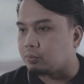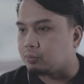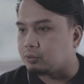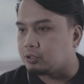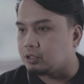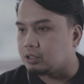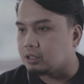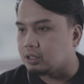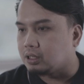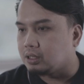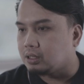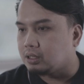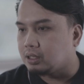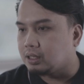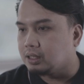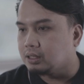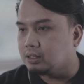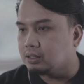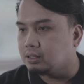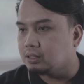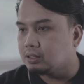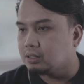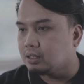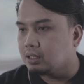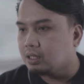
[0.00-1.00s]

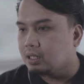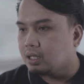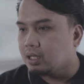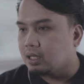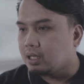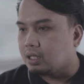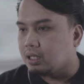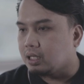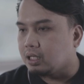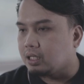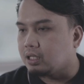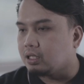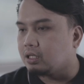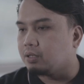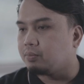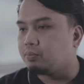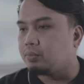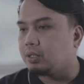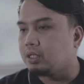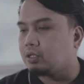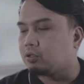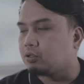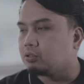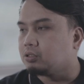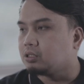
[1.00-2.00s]
opportunities in the
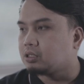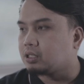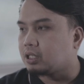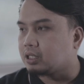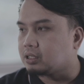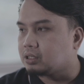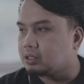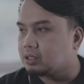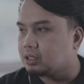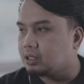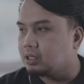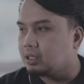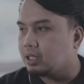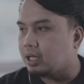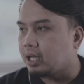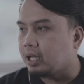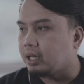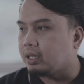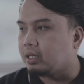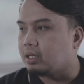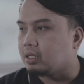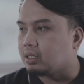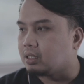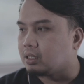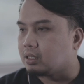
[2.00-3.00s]
pre-construction
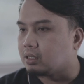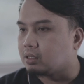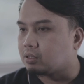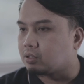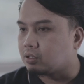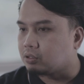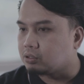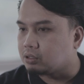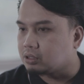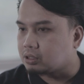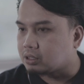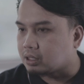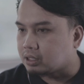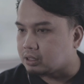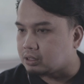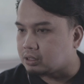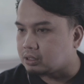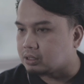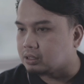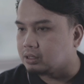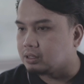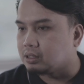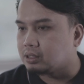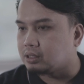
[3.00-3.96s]
and the construction